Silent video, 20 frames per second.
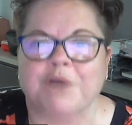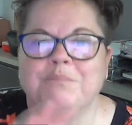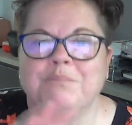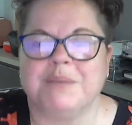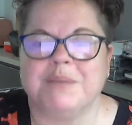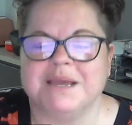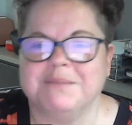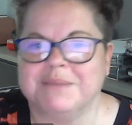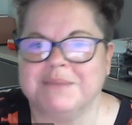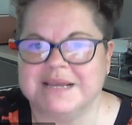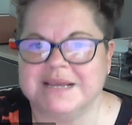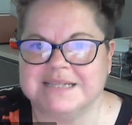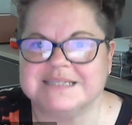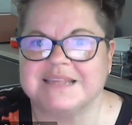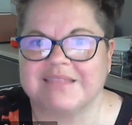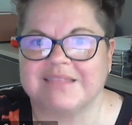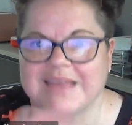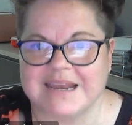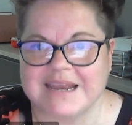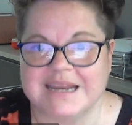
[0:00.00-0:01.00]
B means that
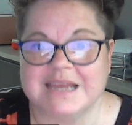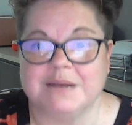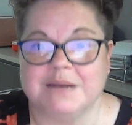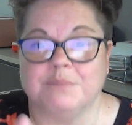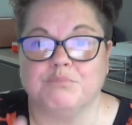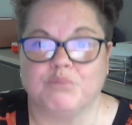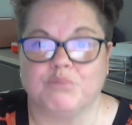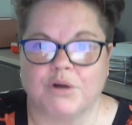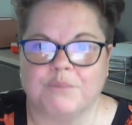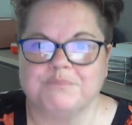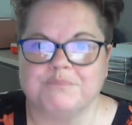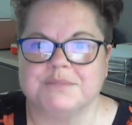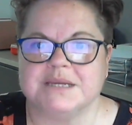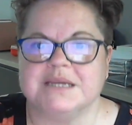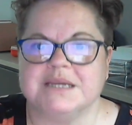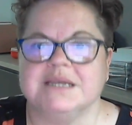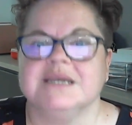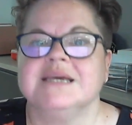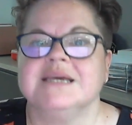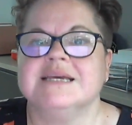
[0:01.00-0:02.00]
they needed
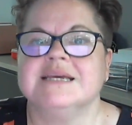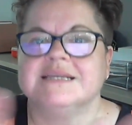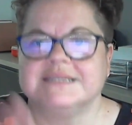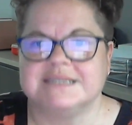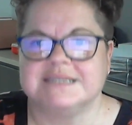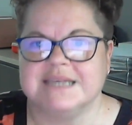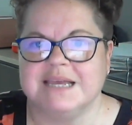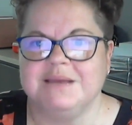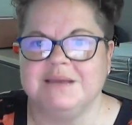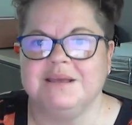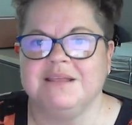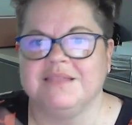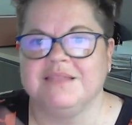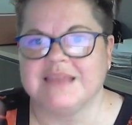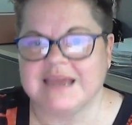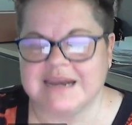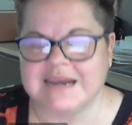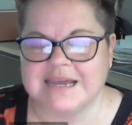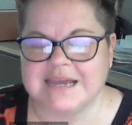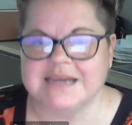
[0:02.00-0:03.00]
prompting. C,
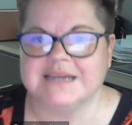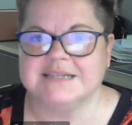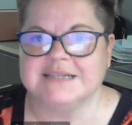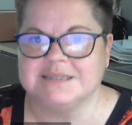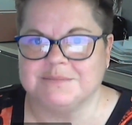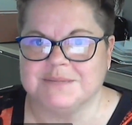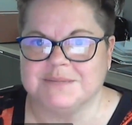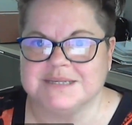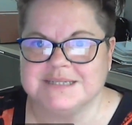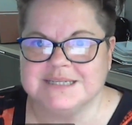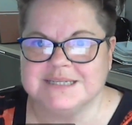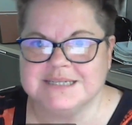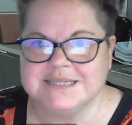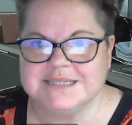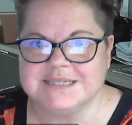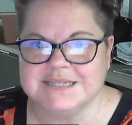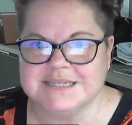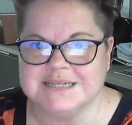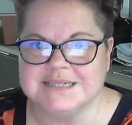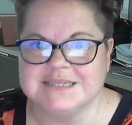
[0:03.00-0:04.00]
they needed some
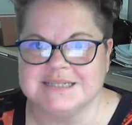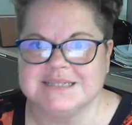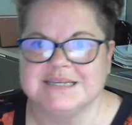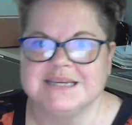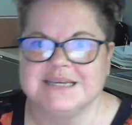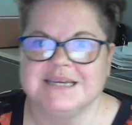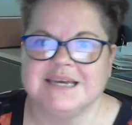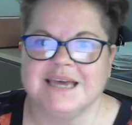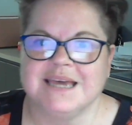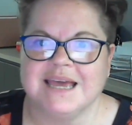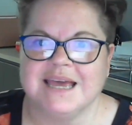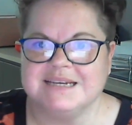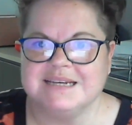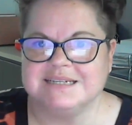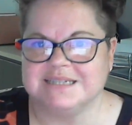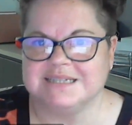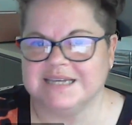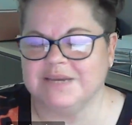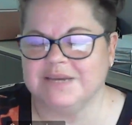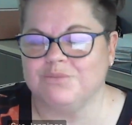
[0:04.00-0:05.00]
assistance. And
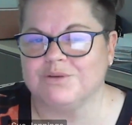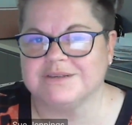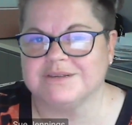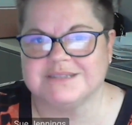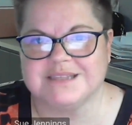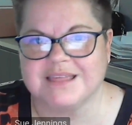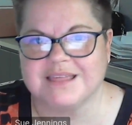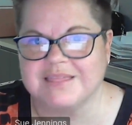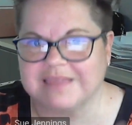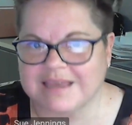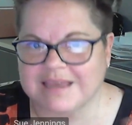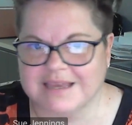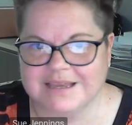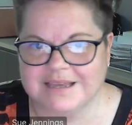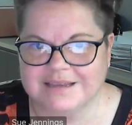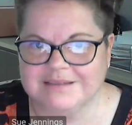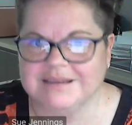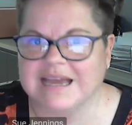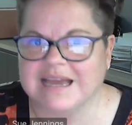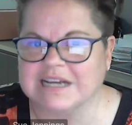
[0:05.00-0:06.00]
D was that
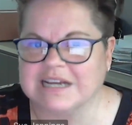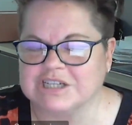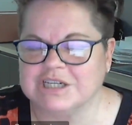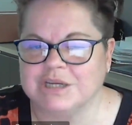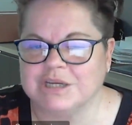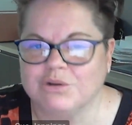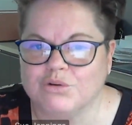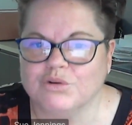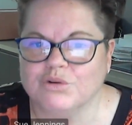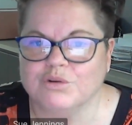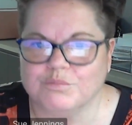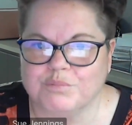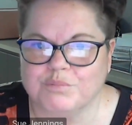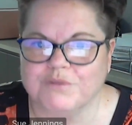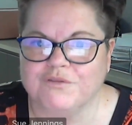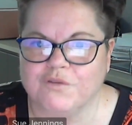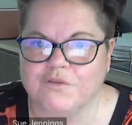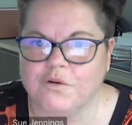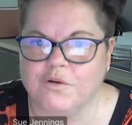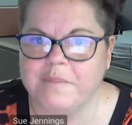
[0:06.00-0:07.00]
they actually couldn't
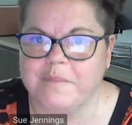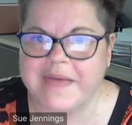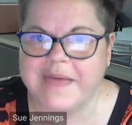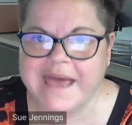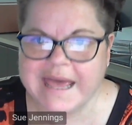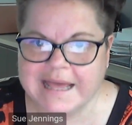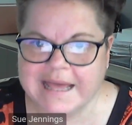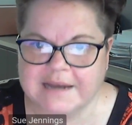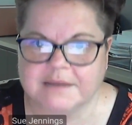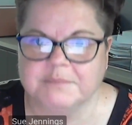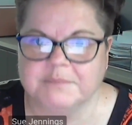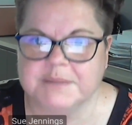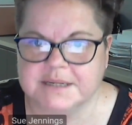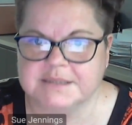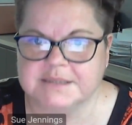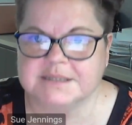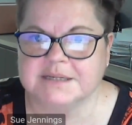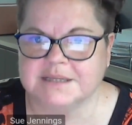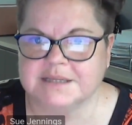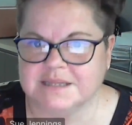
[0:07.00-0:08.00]
perform that
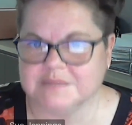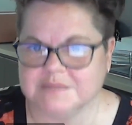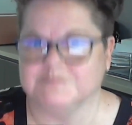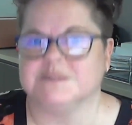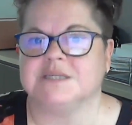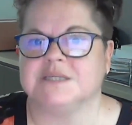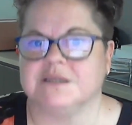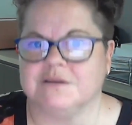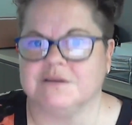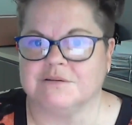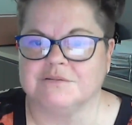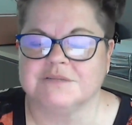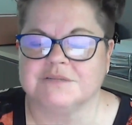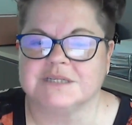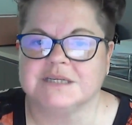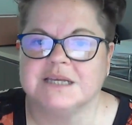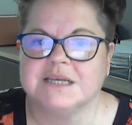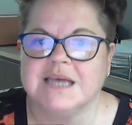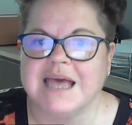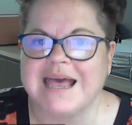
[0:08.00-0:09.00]
element
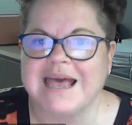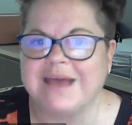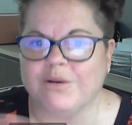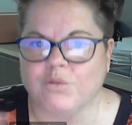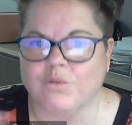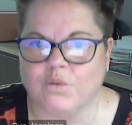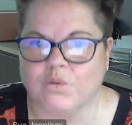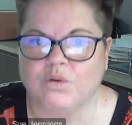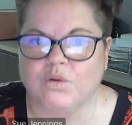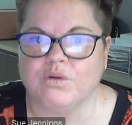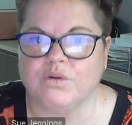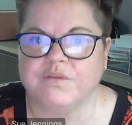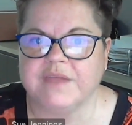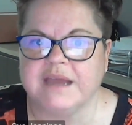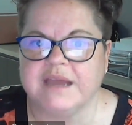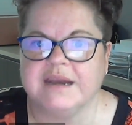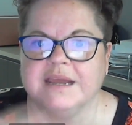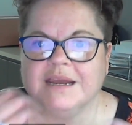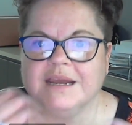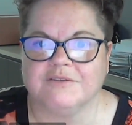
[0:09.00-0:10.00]
themselves at all.
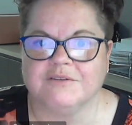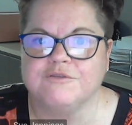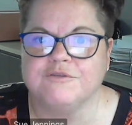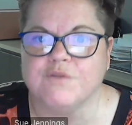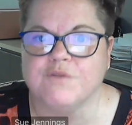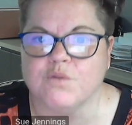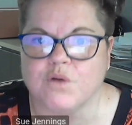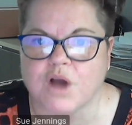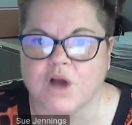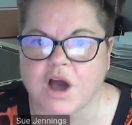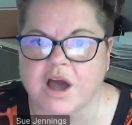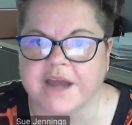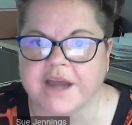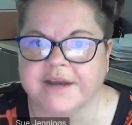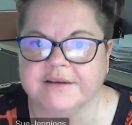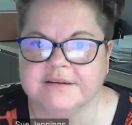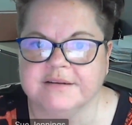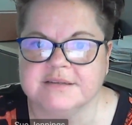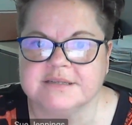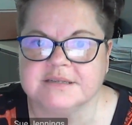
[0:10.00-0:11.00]
They needed full
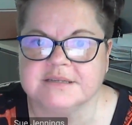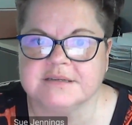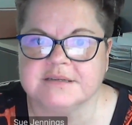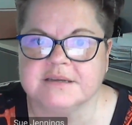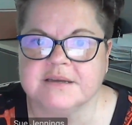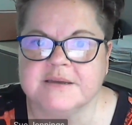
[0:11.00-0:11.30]
guidance.